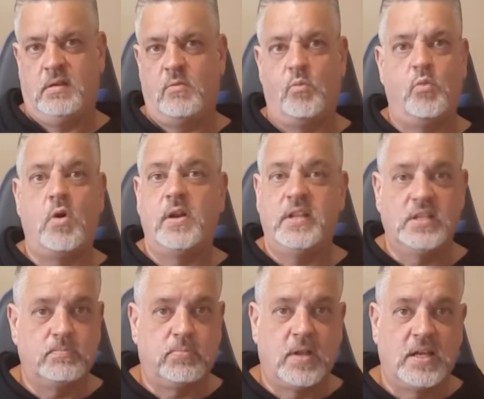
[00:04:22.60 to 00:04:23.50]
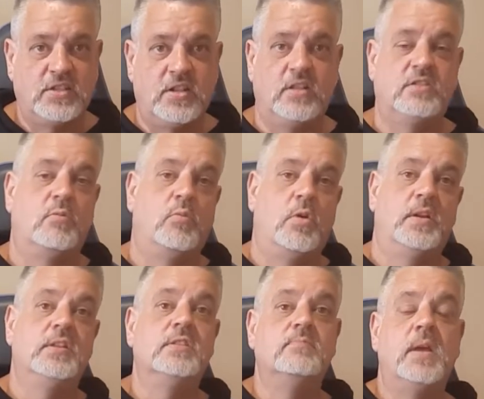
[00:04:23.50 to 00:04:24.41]
what is plastic to what
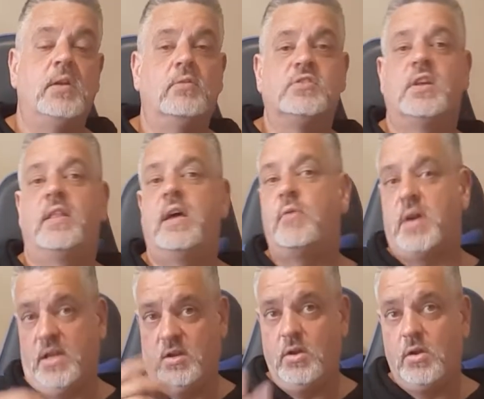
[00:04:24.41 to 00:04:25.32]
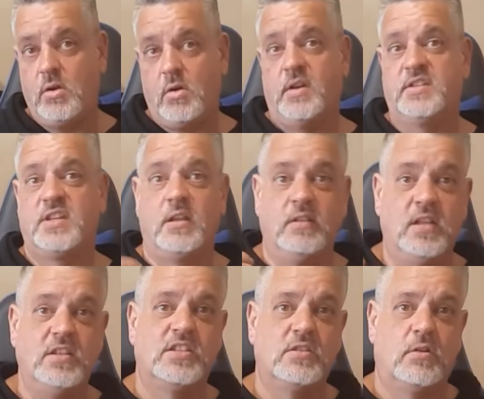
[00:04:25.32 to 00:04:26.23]
is metal, so that way you guys can
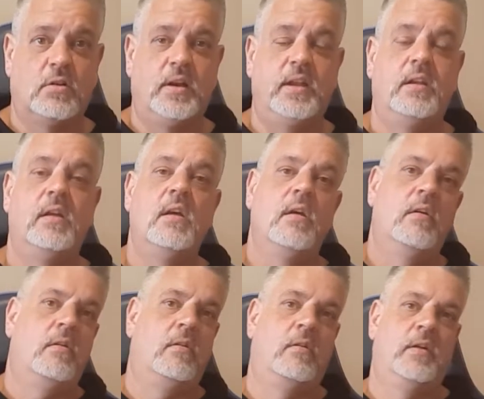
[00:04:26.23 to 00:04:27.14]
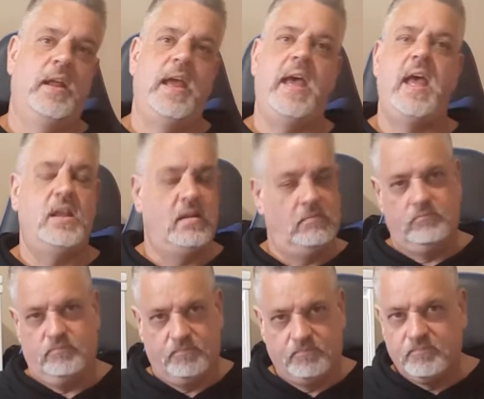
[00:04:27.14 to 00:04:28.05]
decide on
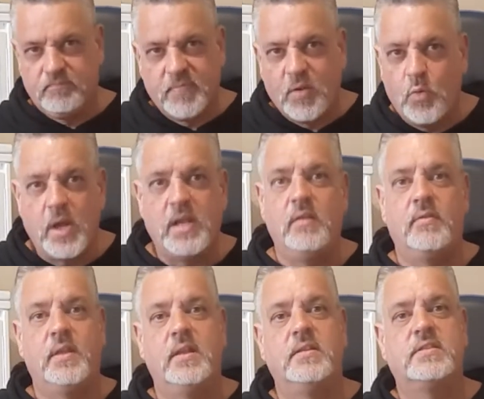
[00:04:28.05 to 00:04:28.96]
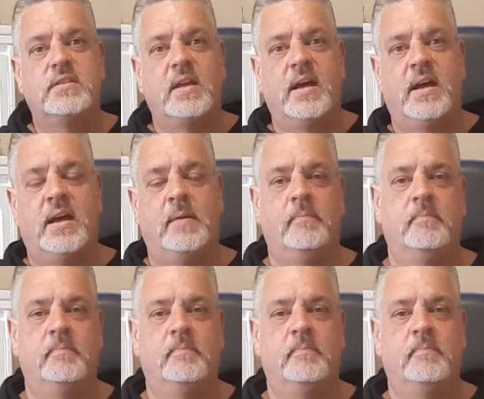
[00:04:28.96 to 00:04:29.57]
where you think it's a